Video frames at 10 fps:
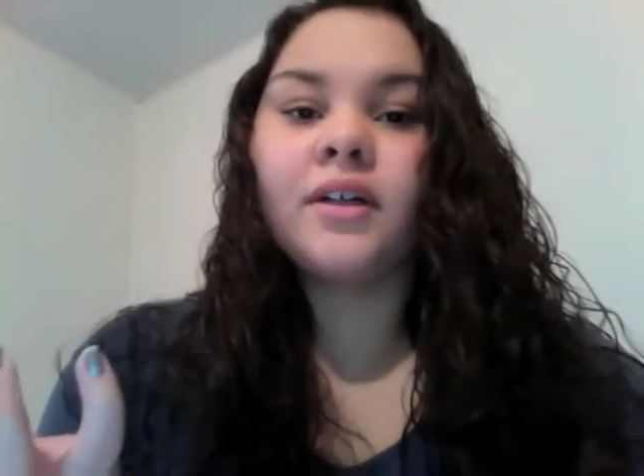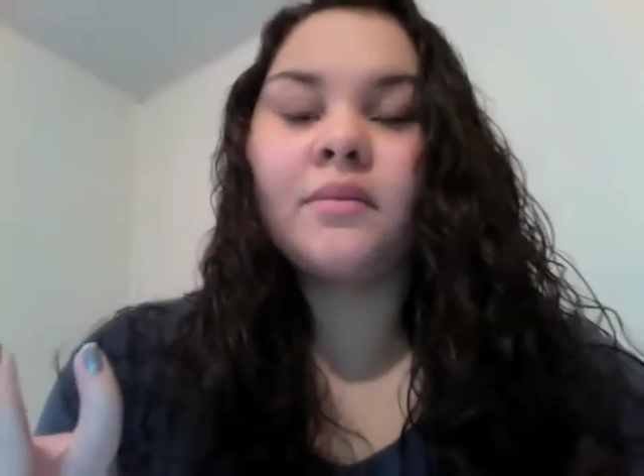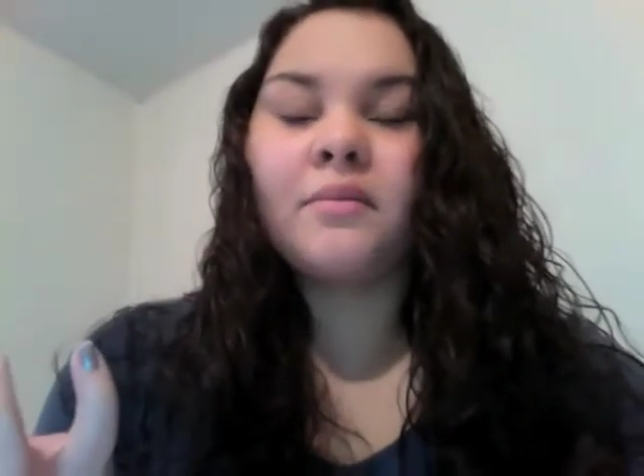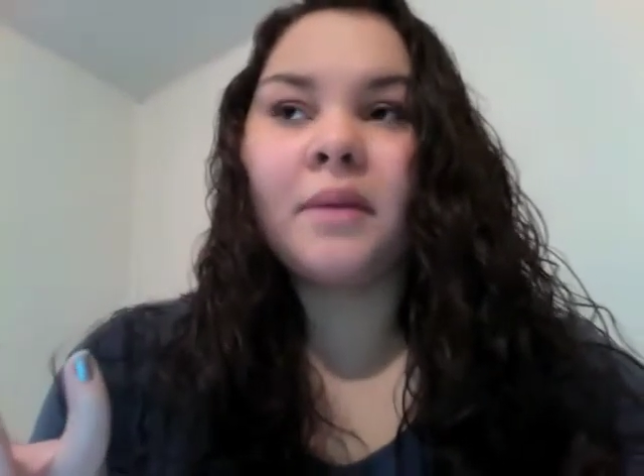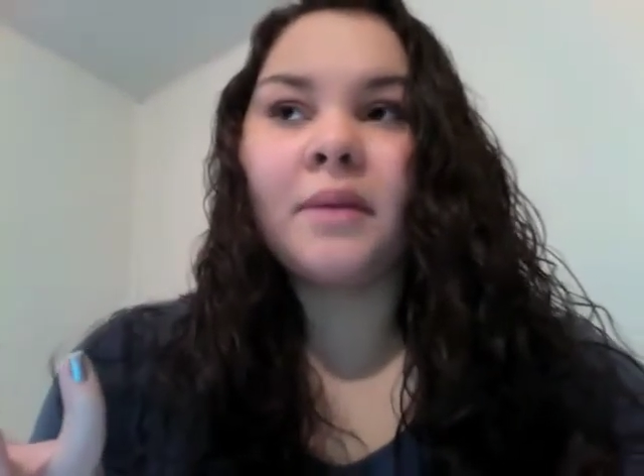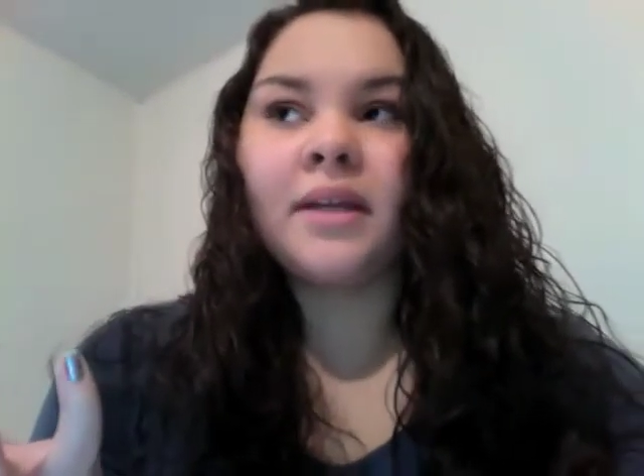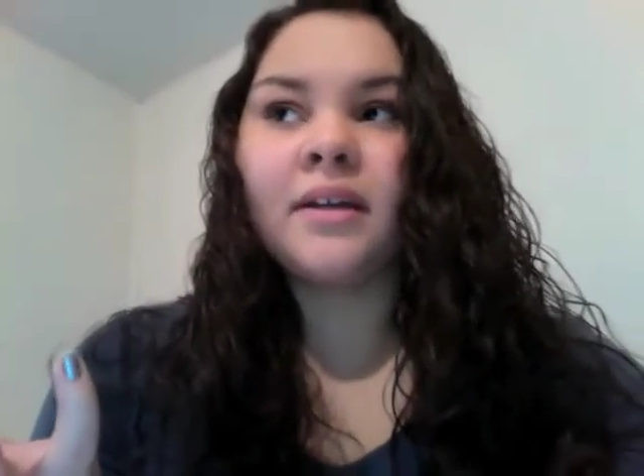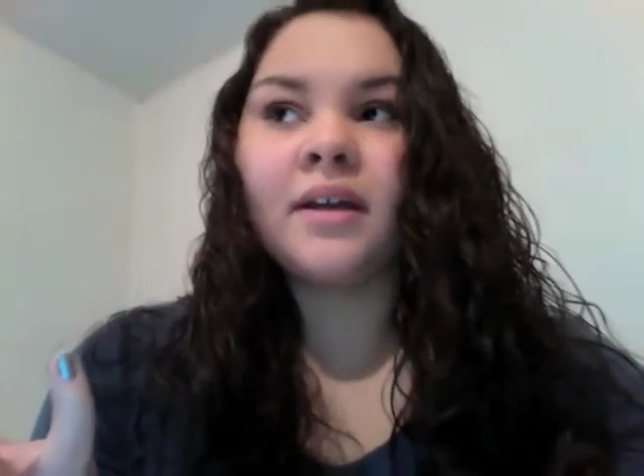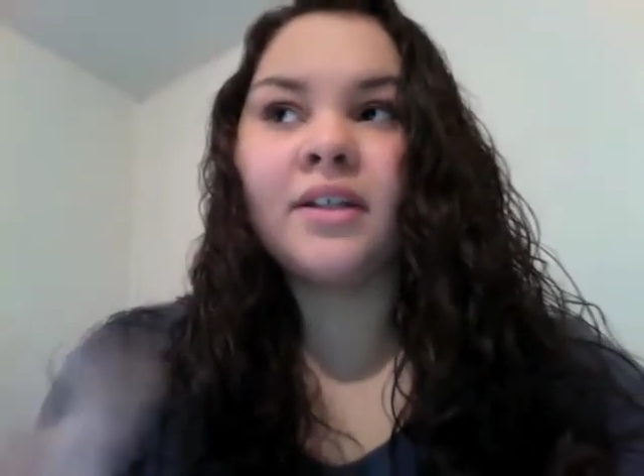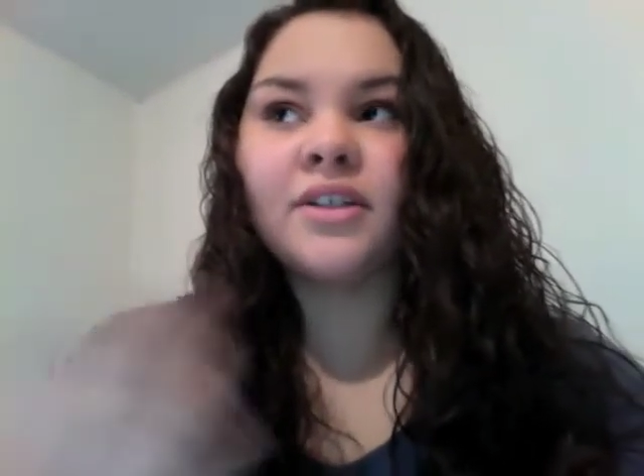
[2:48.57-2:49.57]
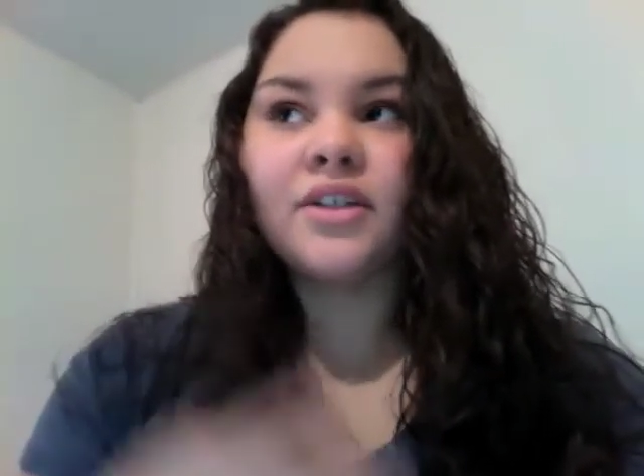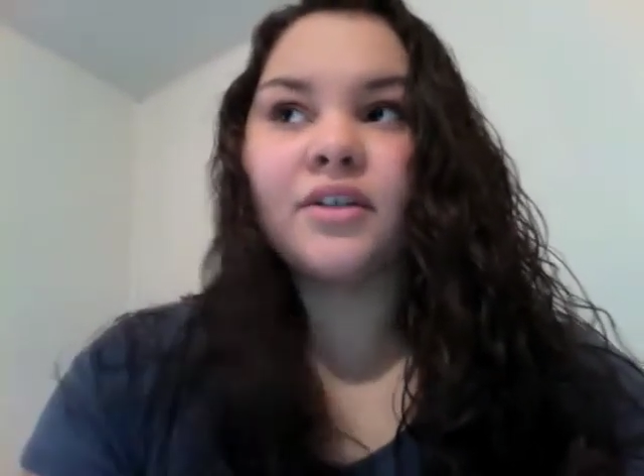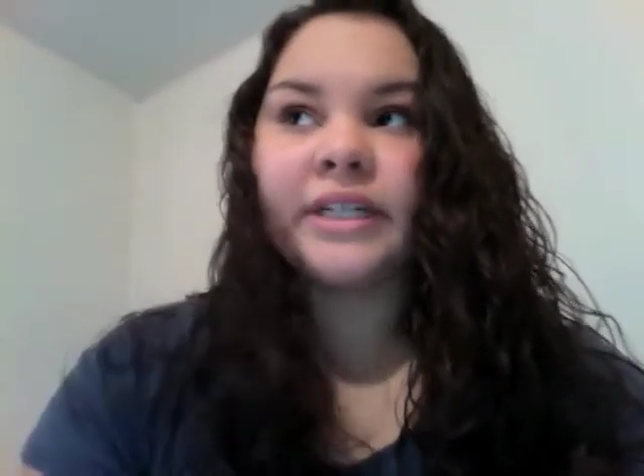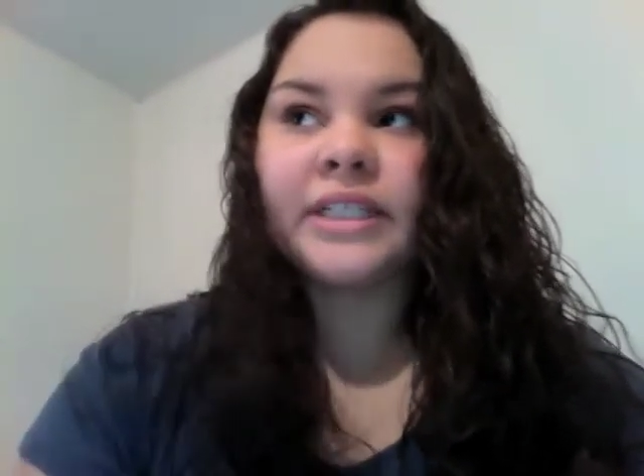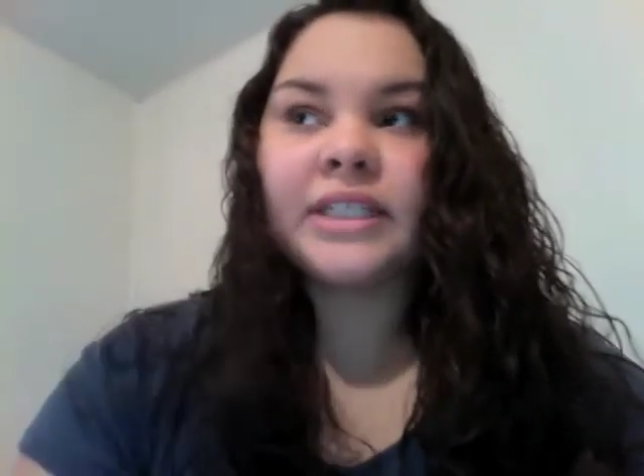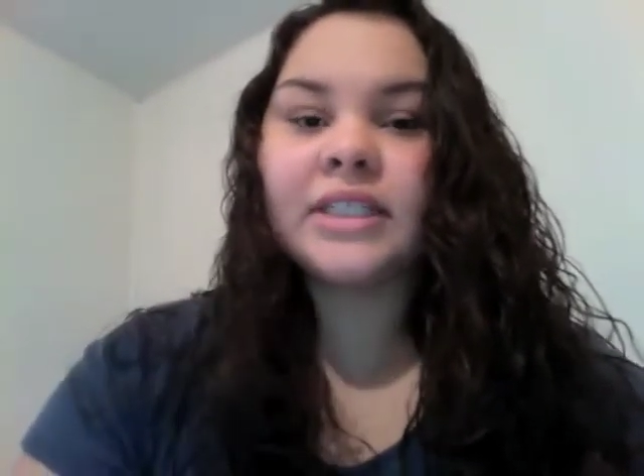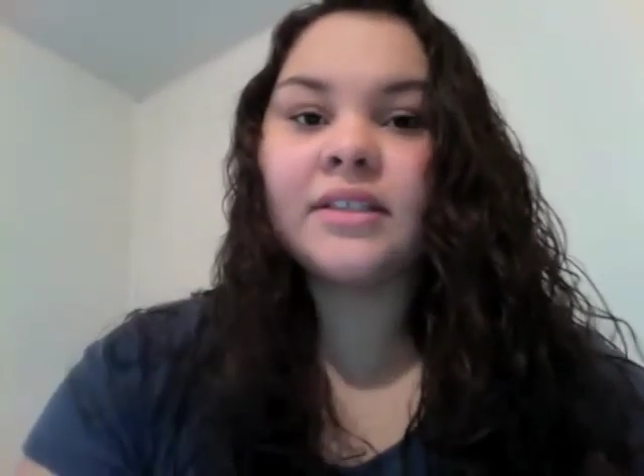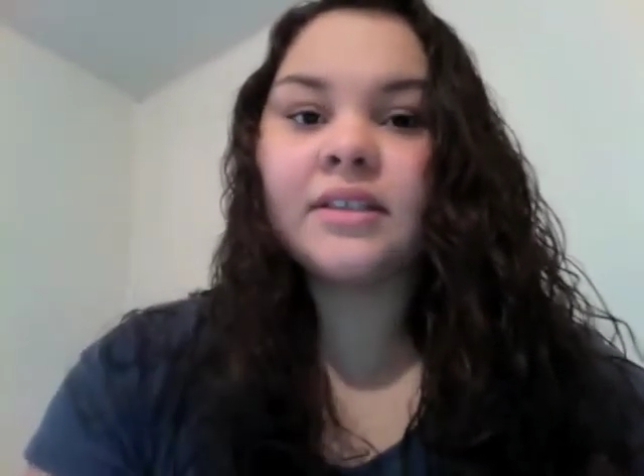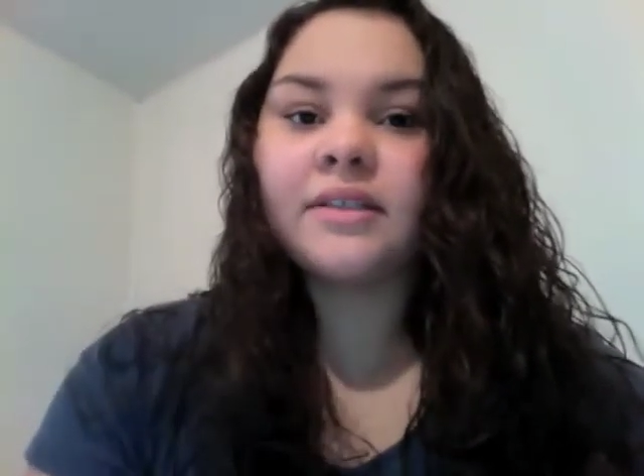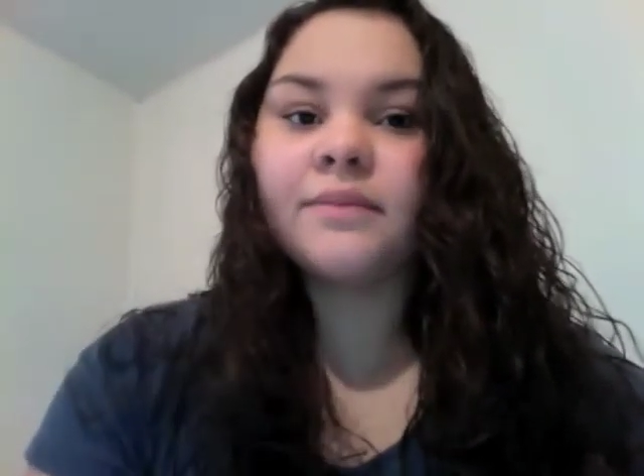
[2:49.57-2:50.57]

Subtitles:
maybe not as good reasons.